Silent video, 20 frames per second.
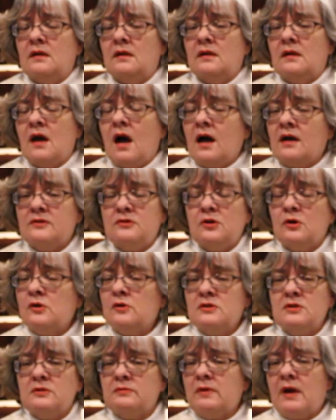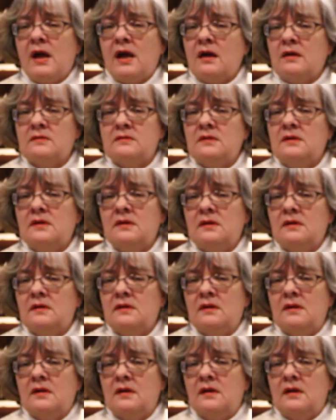God turns around
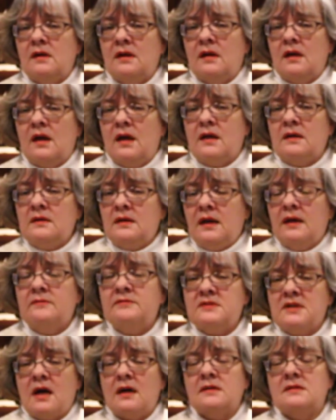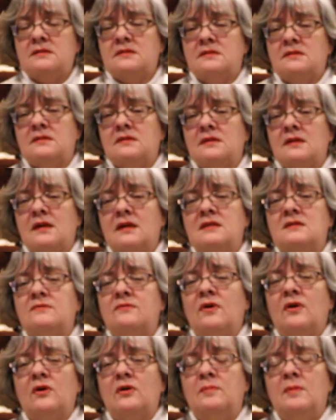and gives us his
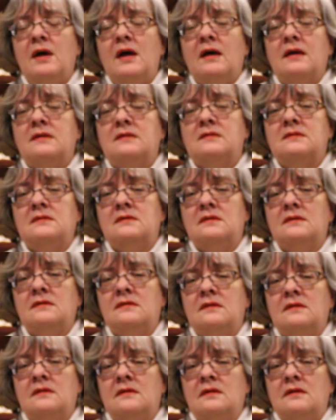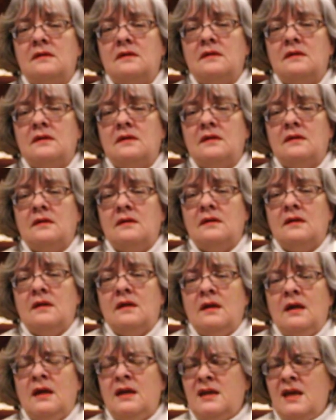very best.
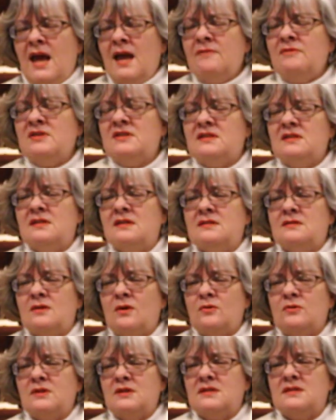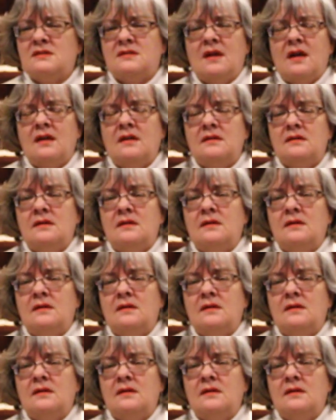He gave us his only son